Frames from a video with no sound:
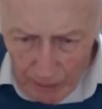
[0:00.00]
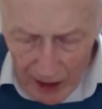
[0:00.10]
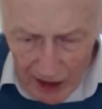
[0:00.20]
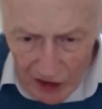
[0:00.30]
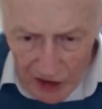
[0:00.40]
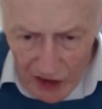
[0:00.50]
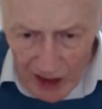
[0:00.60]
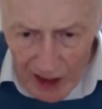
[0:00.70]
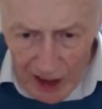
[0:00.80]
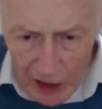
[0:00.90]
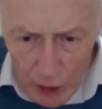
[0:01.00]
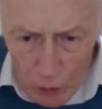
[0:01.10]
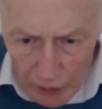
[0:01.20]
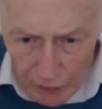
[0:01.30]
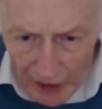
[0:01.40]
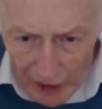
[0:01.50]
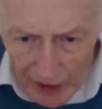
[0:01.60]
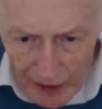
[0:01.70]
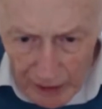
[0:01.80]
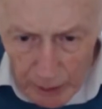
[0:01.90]
as you would have done
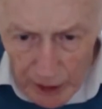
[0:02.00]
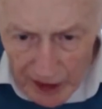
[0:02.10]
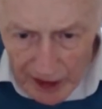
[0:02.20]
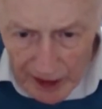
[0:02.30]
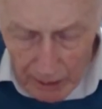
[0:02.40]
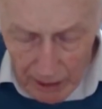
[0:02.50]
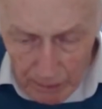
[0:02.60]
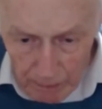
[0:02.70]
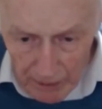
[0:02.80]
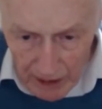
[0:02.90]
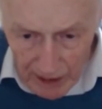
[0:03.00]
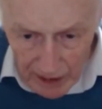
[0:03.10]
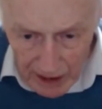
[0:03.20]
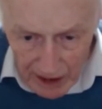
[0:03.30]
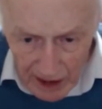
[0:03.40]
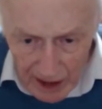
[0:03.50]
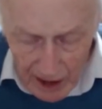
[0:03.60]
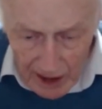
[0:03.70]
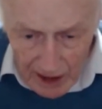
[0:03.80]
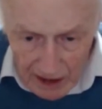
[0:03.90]
had you been taking a
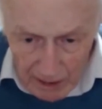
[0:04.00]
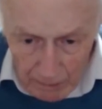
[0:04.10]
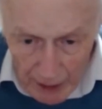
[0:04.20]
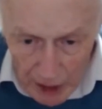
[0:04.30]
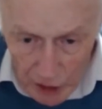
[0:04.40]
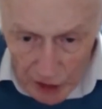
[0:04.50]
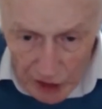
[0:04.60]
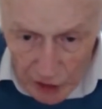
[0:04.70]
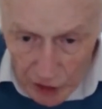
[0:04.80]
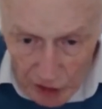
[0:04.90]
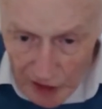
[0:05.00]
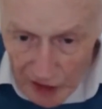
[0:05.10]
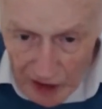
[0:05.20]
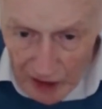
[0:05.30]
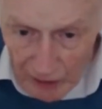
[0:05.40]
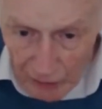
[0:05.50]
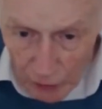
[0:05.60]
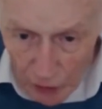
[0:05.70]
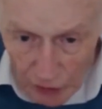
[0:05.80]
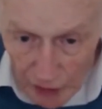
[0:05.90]
major in straight
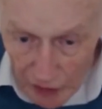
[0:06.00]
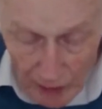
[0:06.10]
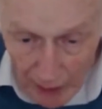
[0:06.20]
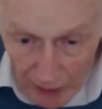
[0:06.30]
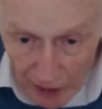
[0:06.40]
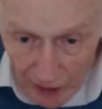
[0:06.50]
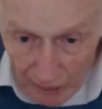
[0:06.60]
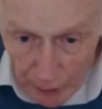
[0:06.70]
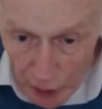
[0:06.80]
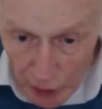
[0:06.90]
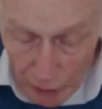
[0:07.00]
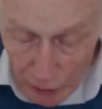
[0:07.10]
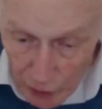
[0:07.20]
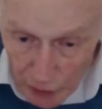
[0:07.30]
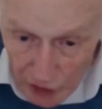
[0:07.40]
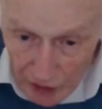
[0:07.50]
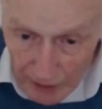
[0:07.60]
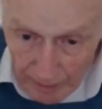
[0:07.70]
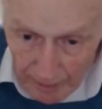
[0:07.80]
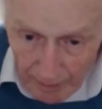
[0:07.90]
philosophy at some other British university.
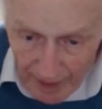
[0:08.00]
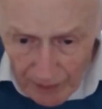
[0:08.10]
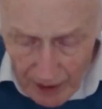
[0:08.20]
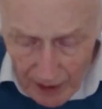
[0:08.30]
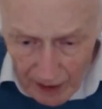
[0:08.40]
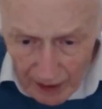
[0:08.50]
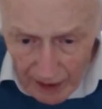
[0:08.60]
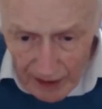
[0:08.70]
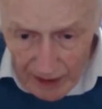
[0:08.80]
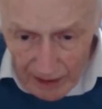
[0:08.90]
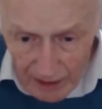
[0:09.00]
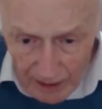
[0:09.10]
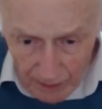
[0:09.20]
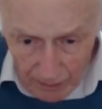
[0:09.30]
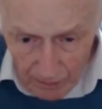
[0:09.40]
I